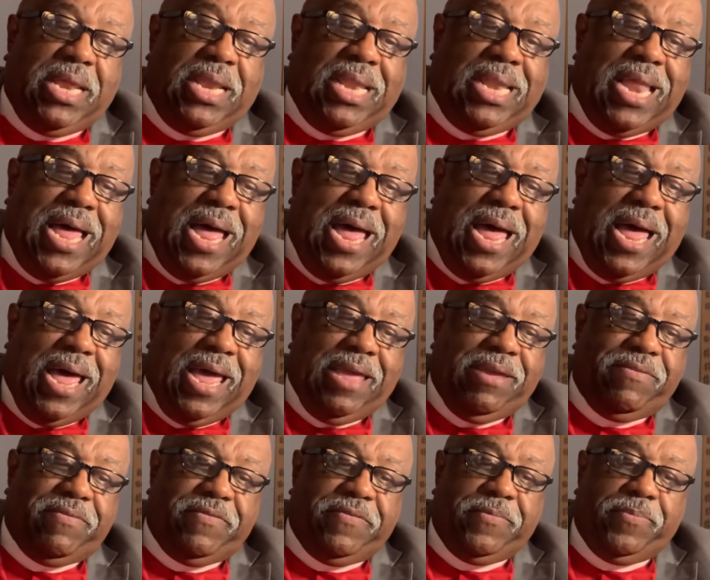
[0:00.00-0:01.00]

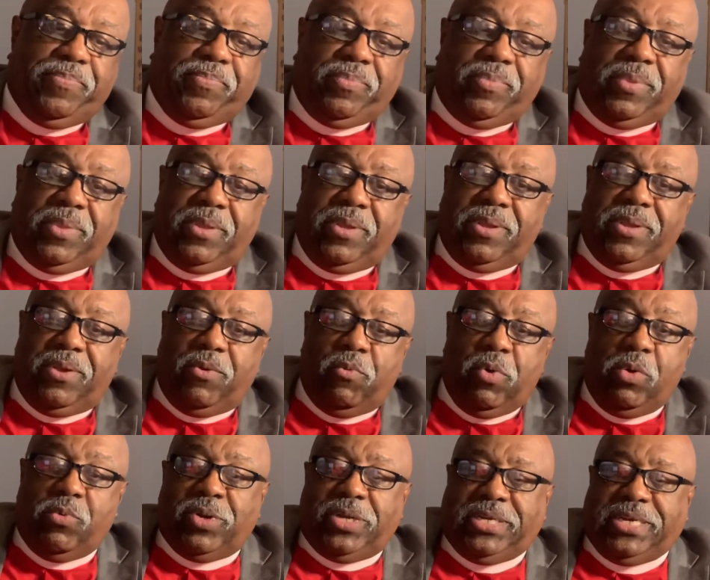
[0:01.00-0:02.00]
alive.
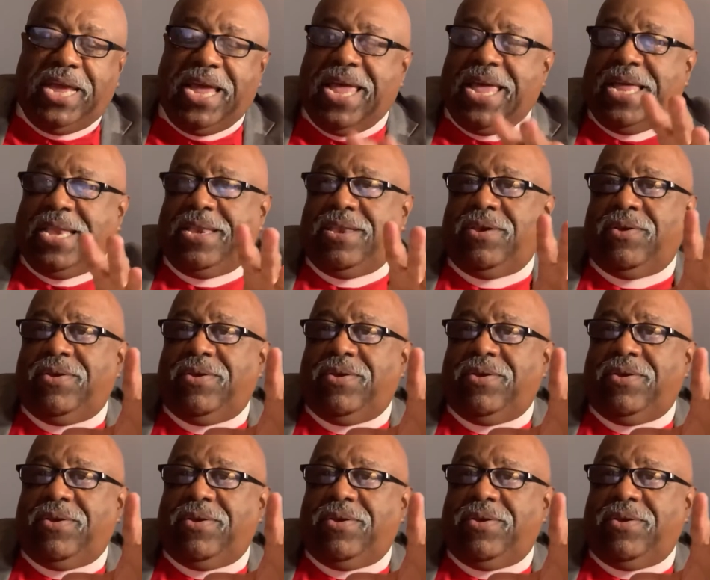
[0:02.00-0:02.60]
We were dead.